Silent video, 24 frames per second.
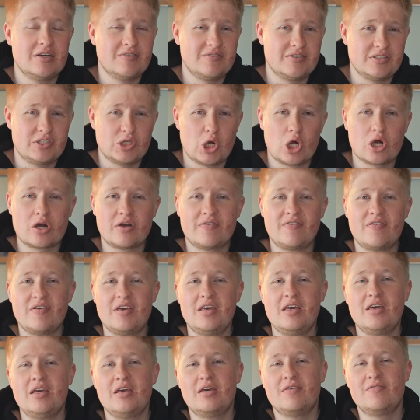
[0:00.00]

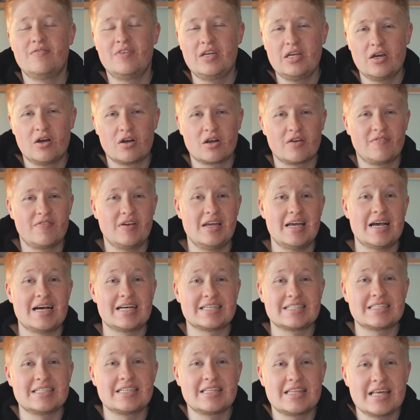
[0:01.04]
photography and videography,
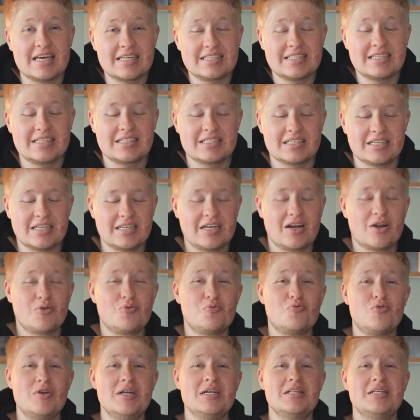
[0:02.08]
aesthetics are
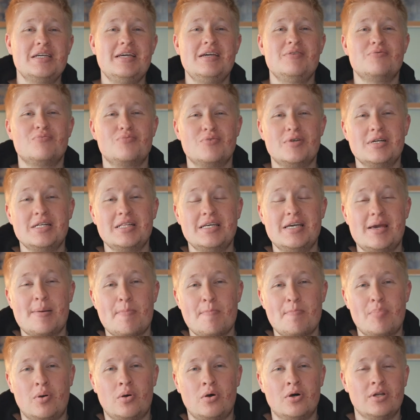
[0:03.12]
really, really
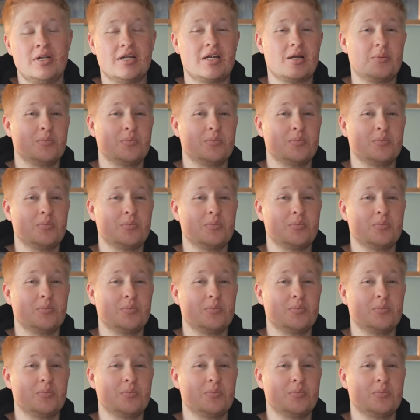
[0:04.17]
important.